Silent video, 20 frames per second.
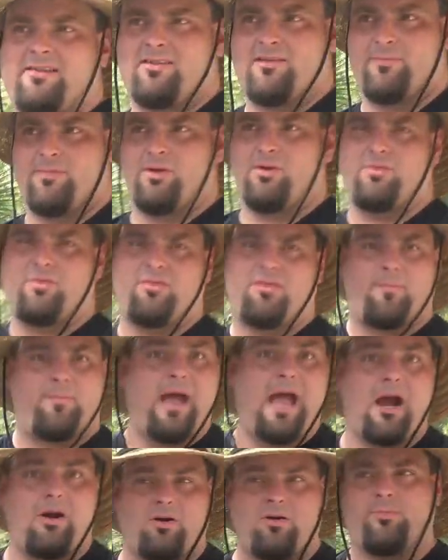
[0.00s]
of the boat, or the
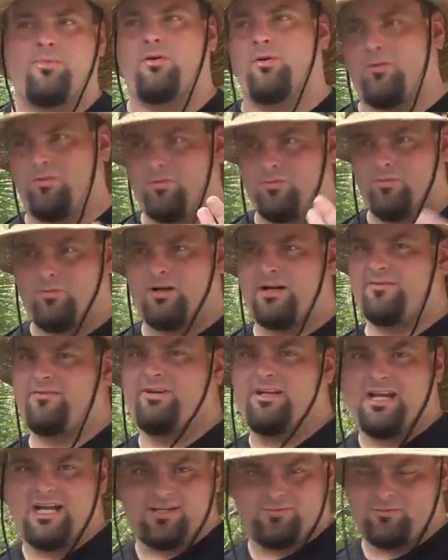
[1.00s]
power pole, whatever you
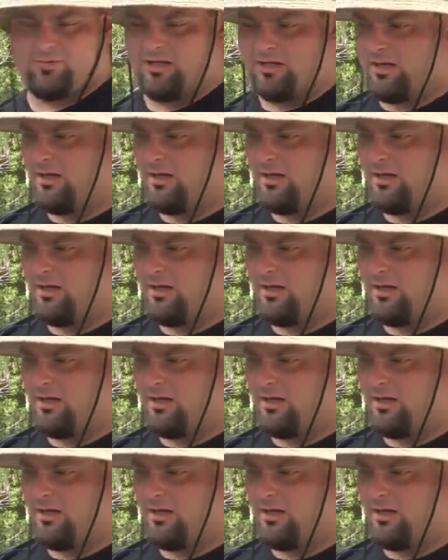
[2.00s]
guys want to